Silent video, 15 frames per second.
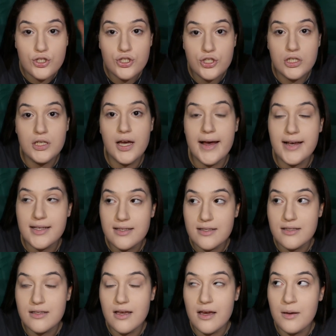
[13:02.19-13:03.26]
she
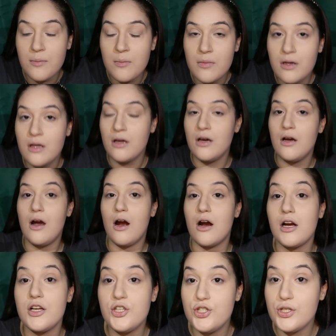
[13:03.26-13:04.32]
asks him,
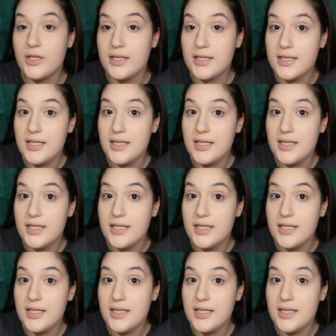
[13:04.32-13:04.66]
aren't you gonna